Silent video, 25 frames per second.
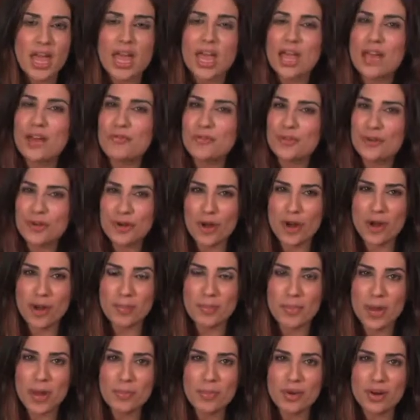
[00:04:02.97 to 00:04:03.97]
If you're not a
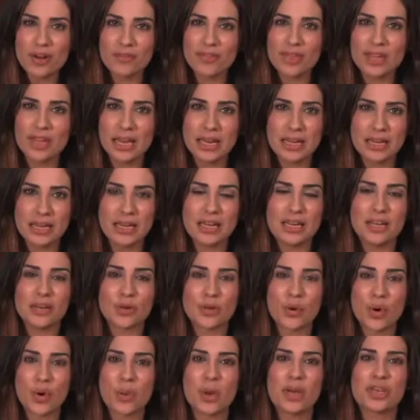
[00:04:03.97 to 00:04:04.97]
member of the
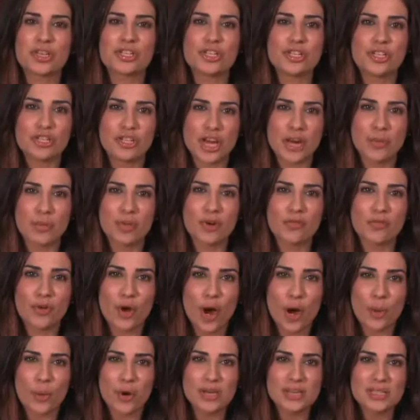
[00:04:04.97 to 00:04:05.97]
Canadian-Croatian Chamber of
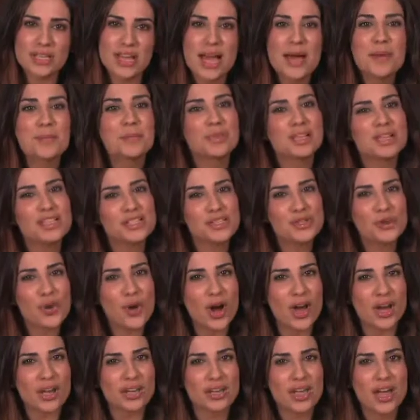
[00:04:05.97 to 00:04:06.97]
Commerce, please
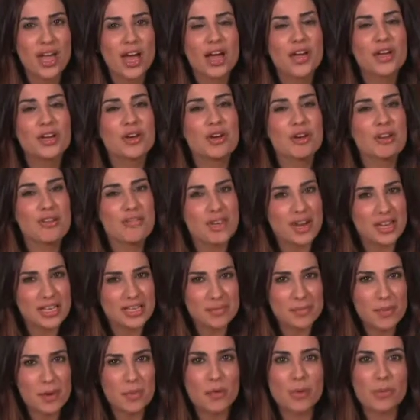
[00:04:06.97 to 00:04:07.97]
join. Your
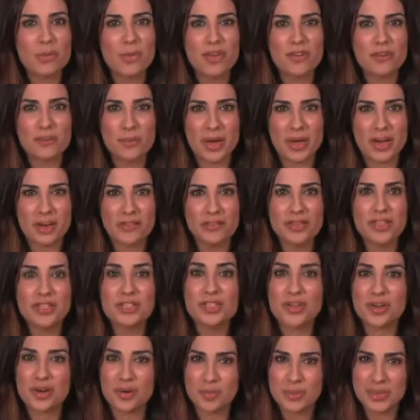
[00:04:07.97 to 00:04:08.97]
investment will be of benefit
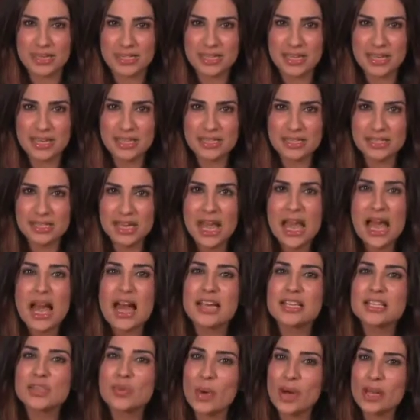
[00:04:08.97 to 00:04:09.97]
to your business,
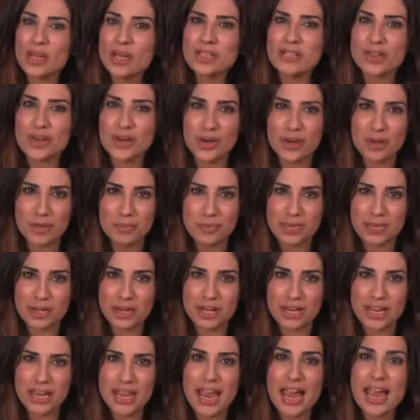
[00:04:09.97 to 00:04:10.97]
as well as our
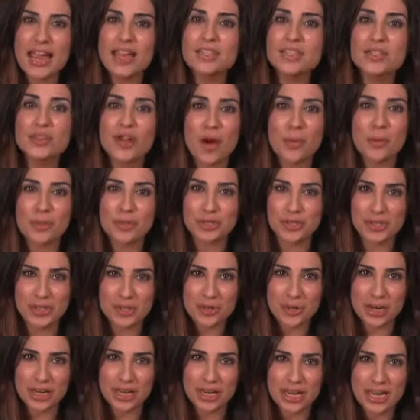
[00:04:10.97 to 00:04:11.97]
community, and an
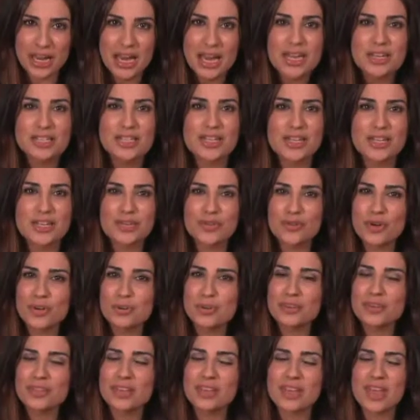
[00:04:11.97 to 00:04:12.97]
opportunity to
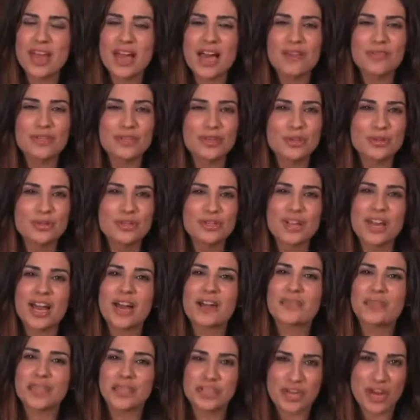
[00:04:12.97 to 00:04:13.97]
contribute to the evolution
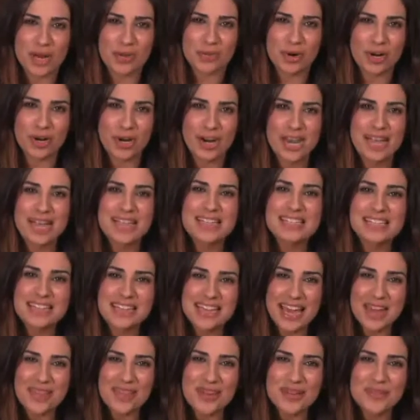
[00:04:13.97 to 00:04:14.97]
of the Chamber.
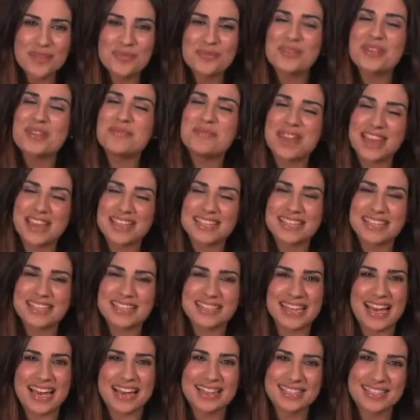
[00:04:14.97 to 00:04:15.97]
Together, we make
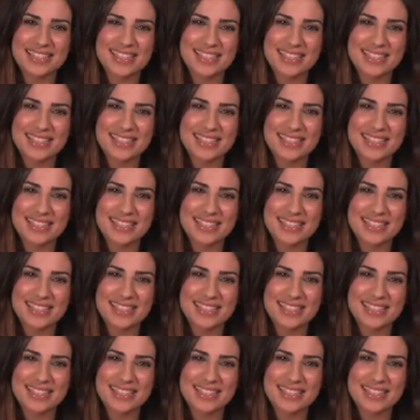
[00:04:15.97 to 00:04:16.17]
success.